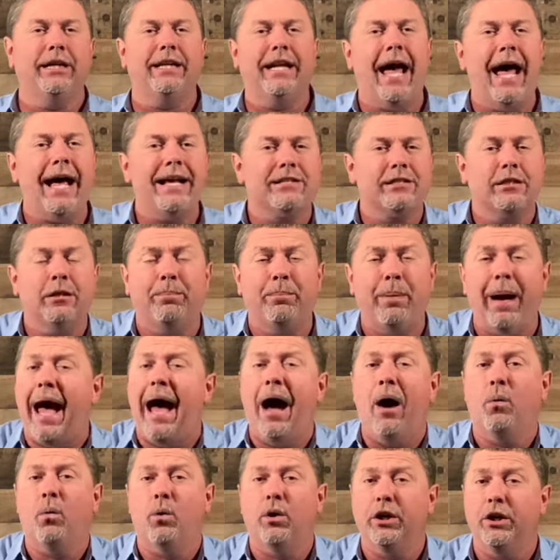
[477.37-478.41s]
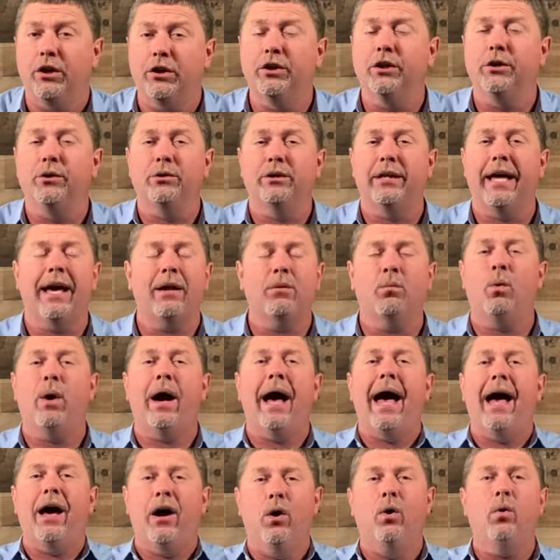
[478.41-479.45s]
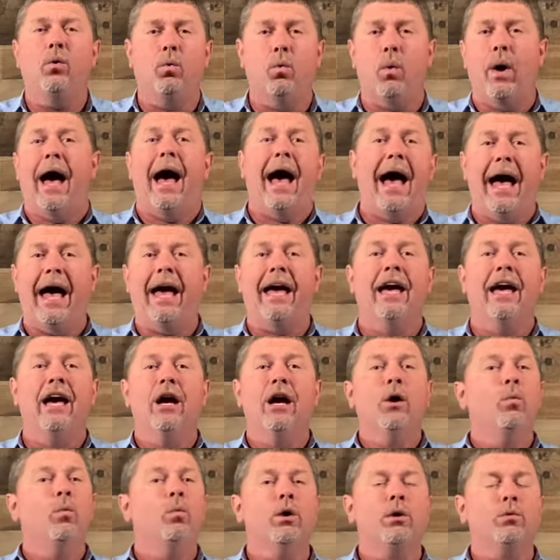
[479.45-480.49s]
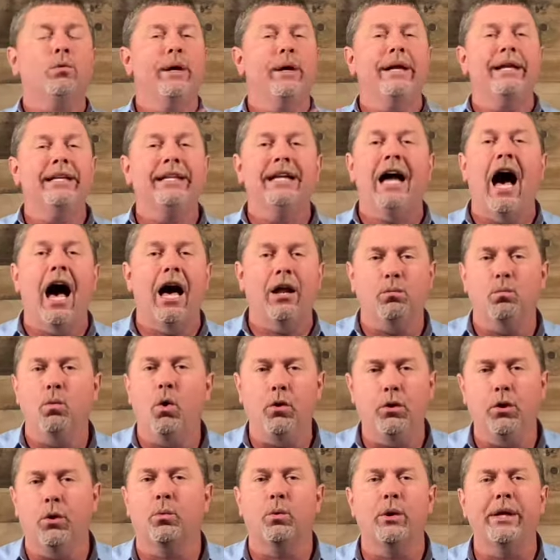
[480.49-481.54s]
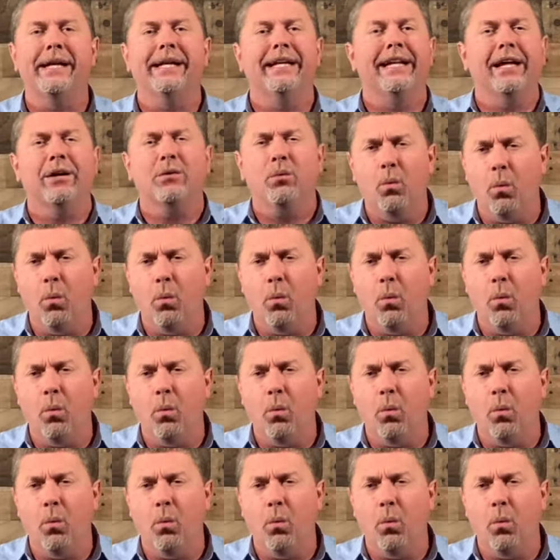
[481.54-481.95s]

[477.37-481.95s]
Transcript: It has the power to do that. Why, oh, why would not want to read it?